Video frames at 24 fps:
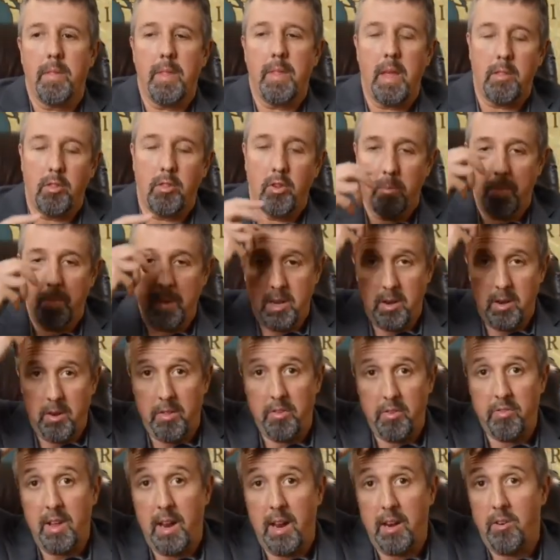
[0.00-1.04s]
they took me into
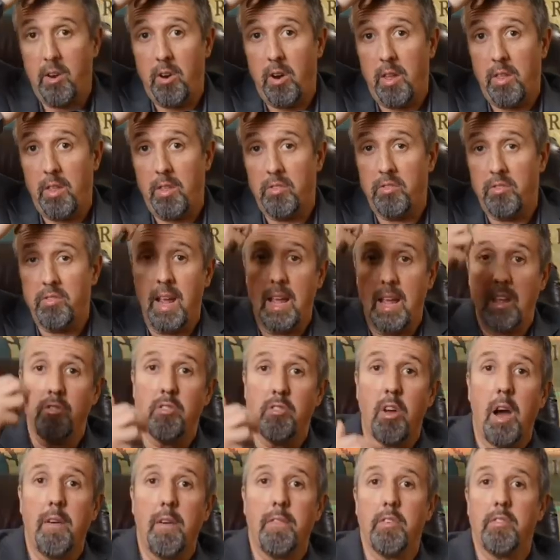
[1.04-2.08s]
the Secretary of the
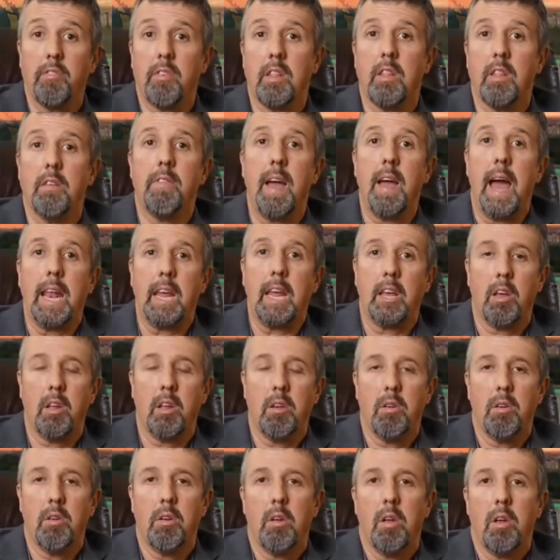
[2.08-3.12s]
State's office at the
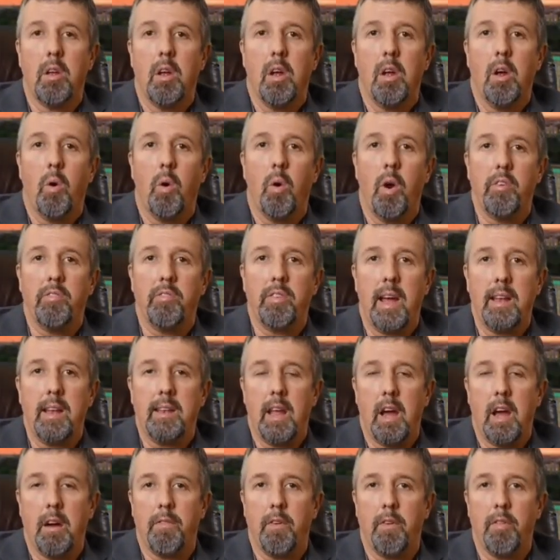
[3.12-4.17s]
Vatican, where I sat
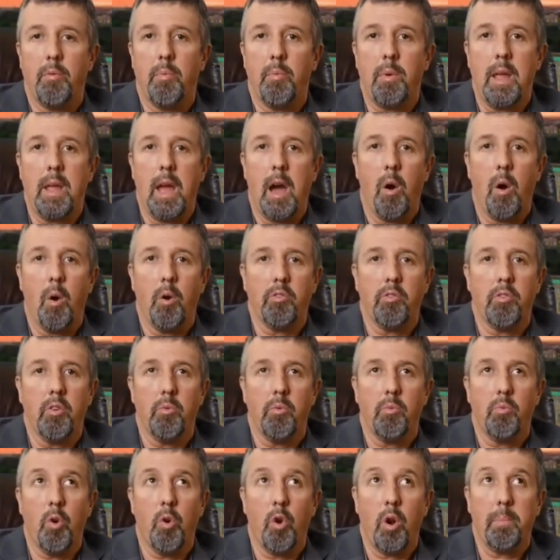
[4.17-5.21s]
down for 3 hours
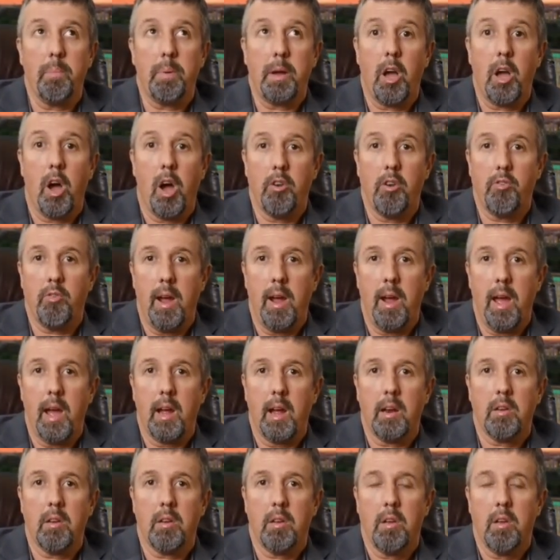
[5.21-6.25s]
and wrote up a
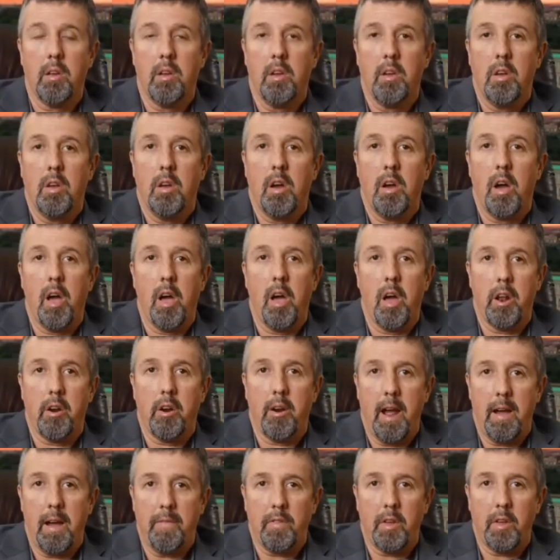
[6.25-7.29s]
contract. I
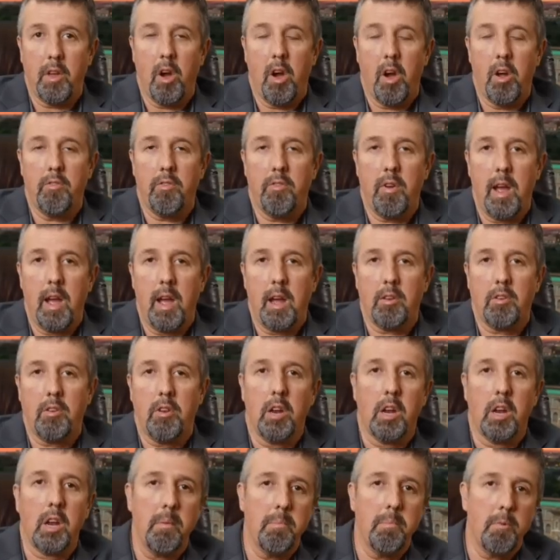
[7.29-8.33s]
autographed the contract,
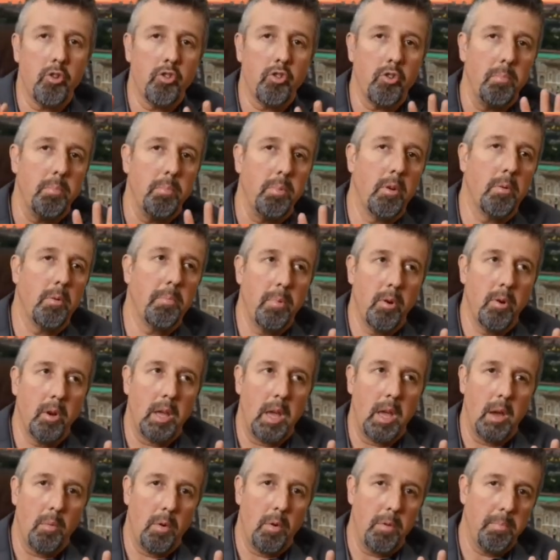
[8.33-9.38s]
did a commercial
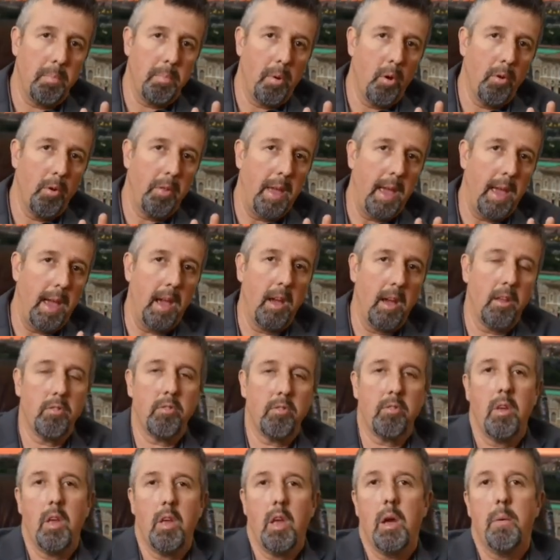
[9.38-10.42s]
book in with both
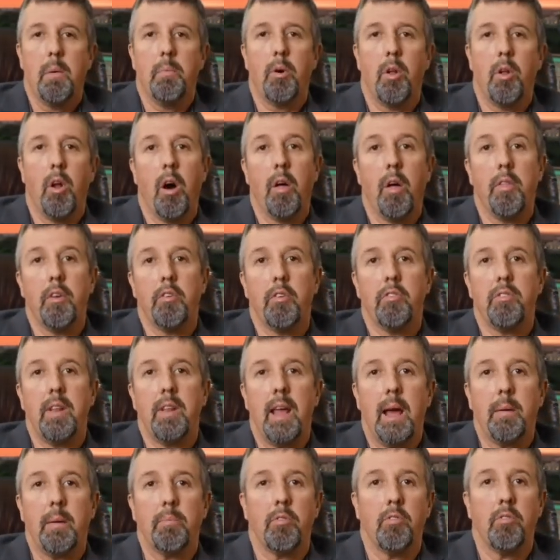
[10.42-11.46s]
hands, put all their
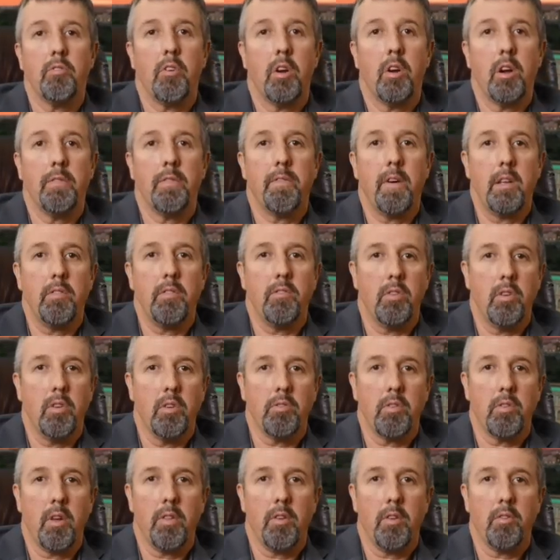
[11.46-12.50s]
stamps and certified
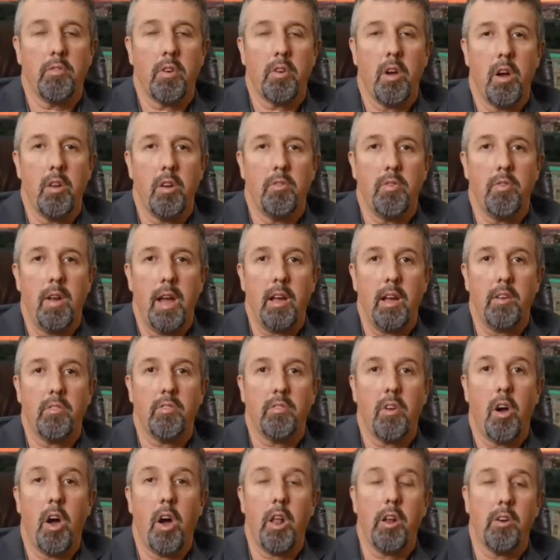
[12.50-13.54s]
seals on those
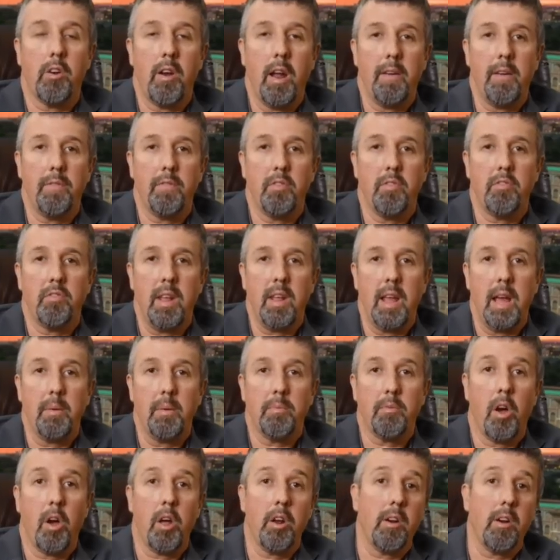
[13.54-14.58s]
contracts, autographed the
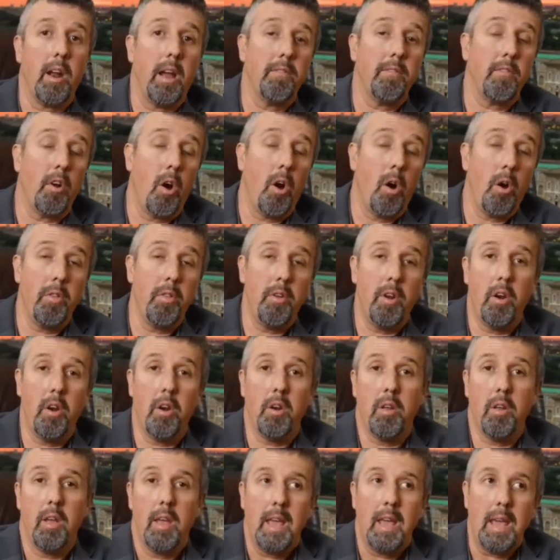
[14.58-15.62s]
stamps, autographed all
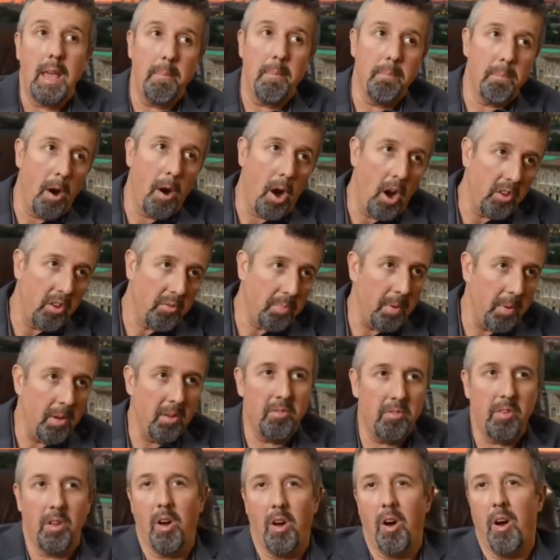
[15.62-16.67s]
their
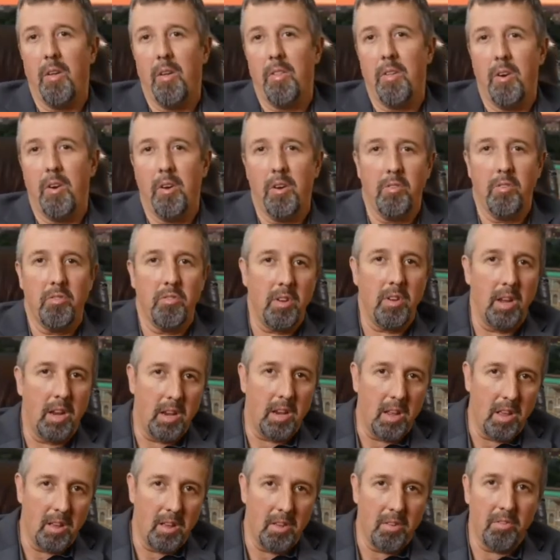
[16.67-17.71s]
embossments and all their
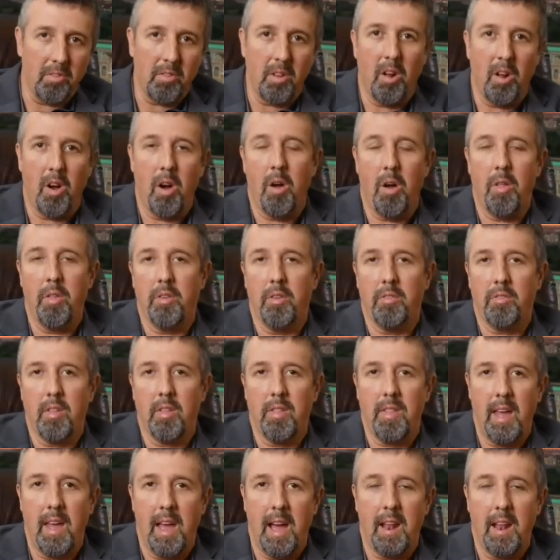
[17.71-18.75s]
insignias and all this
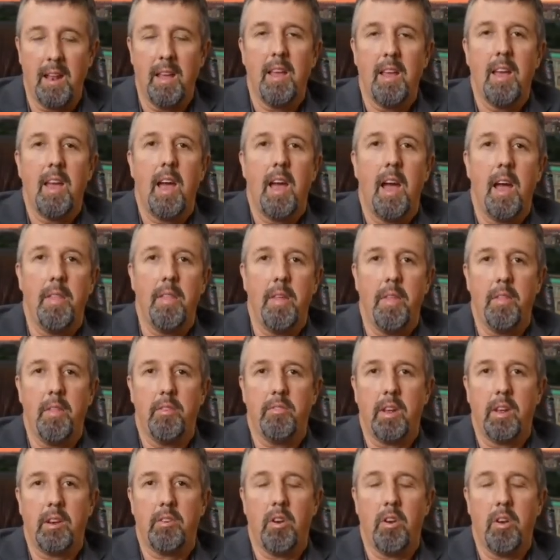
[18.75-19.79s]
and that. And then the
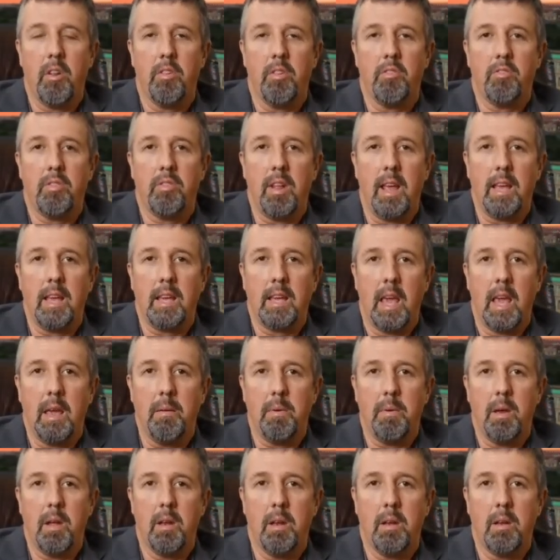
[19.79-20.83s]
Secretary of the State
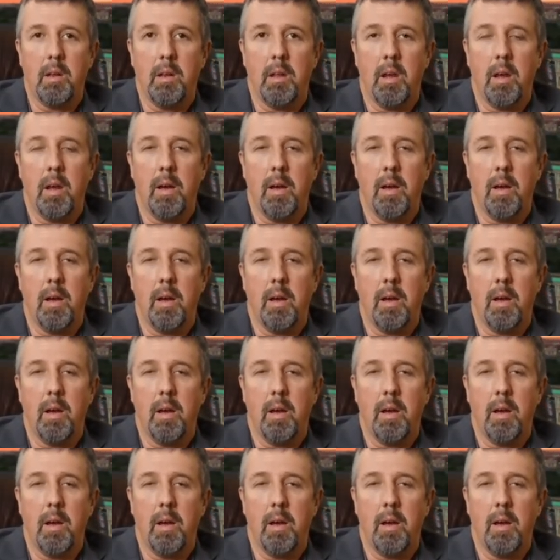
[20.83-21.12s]
came in.